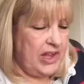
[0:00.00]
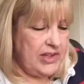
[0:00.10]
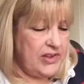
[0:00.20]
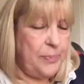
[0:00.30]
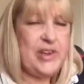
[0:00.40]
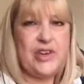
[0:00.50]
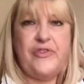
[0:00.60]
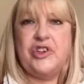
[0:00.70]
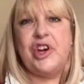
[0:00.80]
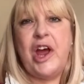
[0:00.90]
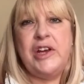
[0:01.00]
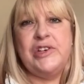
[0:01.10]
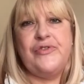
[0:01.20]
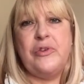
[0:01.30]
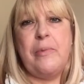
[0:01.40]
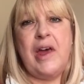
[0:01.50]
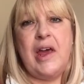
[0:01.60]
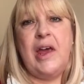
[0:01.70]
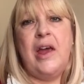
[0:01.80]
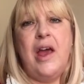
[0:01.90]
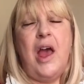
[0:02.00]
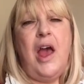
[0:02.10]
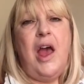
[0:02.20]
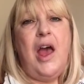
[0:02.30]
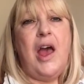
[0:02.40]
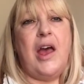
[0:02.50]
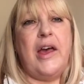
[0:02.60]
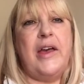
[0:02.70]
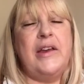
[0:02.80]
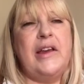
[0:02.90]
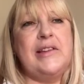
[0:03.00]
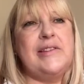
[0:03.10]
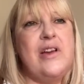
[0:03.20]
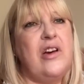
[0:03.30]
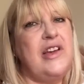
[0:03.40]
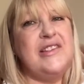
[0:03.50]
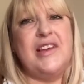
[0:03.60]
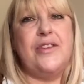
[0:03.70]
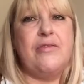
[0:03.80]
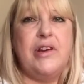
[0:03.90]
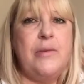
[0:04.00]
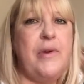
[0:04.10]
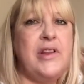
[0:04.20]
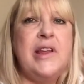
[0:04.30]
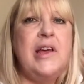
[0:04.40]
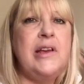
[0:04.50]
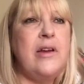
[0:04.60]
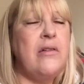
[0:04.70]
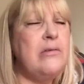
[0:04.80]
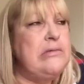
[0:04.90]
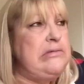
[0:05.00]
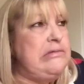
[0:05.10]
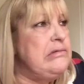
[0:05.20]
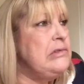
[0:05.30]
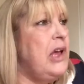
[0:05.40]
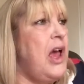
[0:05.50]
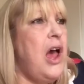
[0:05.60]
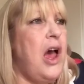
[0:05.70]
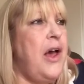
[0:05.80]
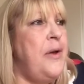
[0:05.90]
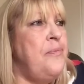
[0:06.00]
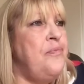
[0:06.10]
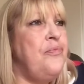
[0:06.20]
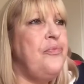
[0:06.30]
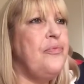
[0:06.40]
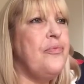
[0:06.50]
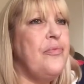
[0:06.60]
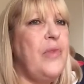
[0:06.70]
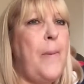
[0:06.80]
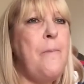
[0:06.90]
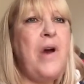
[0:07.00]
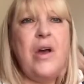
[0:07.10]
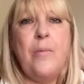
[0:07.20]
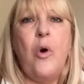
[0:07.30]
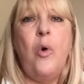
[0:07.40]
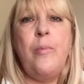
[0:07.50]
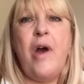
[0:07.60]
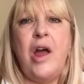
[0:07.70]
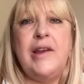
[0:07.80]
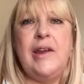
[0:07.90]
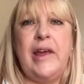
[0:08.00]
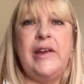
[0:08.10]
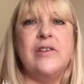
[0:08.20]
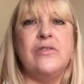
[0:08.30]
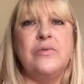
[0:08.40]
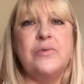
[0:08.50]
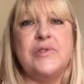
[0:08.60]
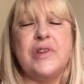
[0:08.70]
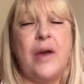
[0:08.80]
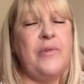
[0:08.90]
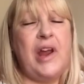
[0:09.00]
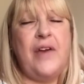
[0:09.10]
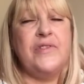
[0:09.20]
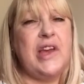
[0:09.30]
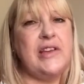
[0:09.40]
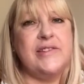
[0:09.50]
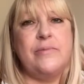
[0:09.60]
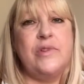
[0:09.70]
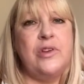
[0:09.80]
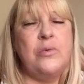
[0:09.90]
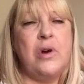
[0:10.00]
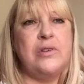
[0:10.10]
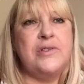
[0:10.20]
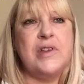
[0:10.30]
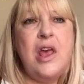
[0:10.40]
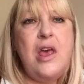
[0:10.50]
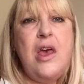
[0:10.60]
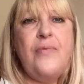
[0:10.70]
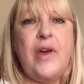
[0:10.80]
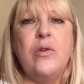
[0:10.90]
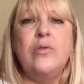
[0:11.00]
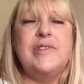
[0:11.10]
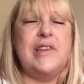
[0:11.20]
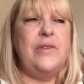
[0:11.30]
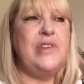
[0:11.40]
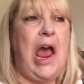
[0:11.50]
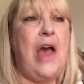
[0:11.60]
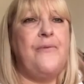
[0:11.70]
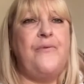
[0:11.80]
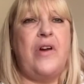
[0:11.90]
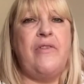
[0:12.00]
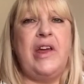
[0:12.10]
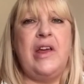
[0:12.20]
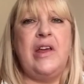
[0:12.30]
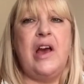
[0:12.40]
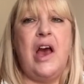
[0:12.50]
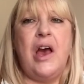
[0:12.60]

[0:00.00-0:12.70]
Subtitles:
is a bit of a change for me. And it's not easy threading my needle. All my needles, I'm going to have to get some new ones. They all seem to have very